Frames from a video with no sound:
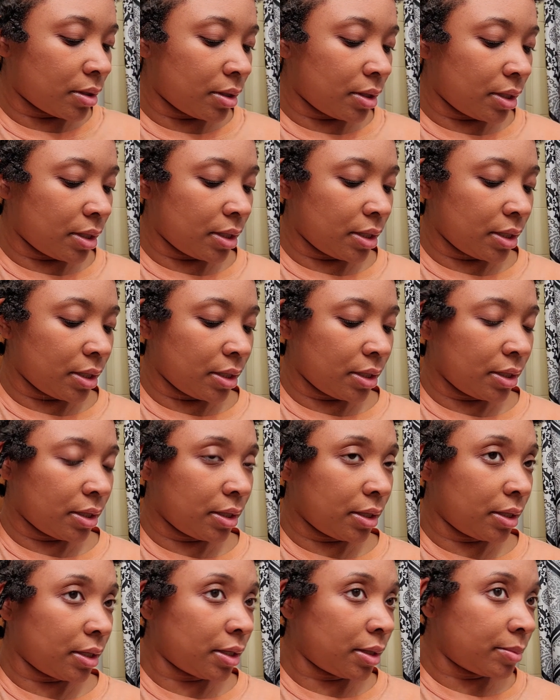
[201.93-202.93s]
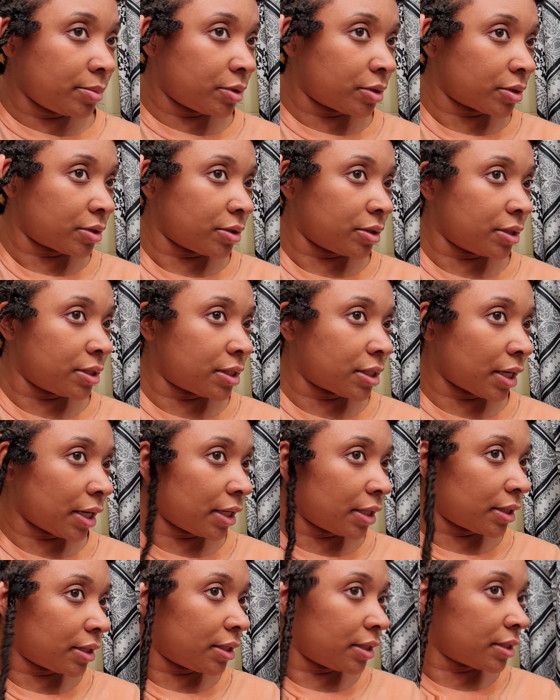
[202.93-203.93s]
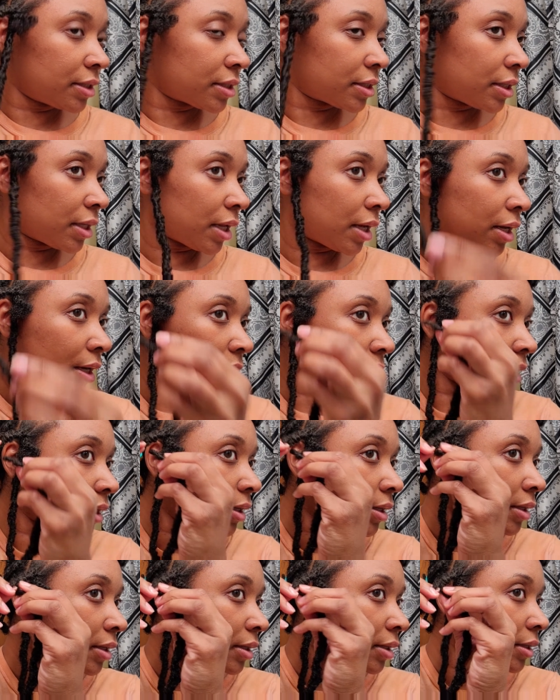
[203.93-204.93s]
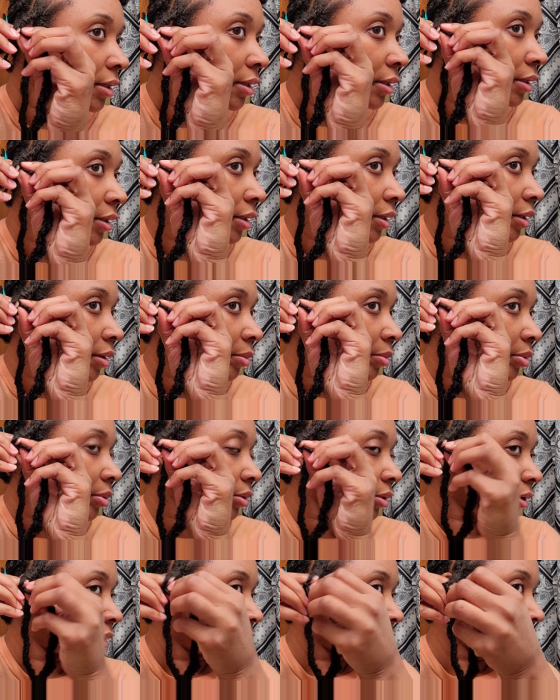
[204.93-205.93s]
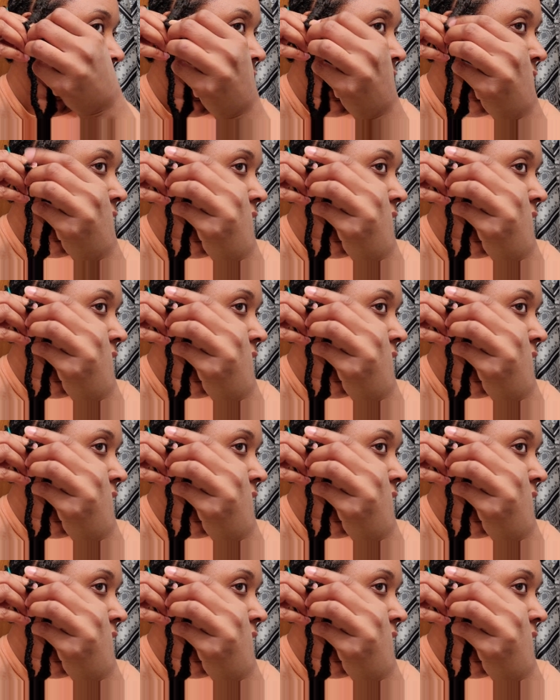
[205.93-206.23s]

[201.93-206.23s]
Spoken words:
And then I'm just gonna take this lock and pull it